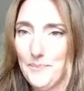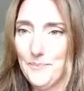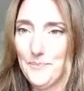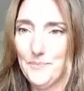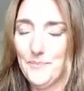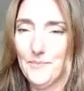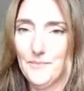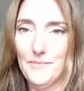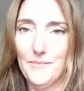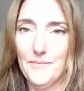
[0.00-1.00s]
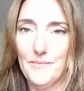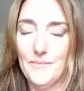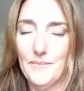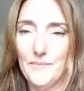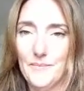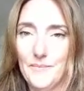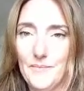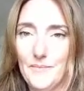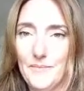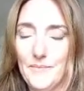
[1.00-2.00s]

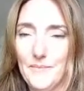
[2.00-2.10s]
The person shown says nothing.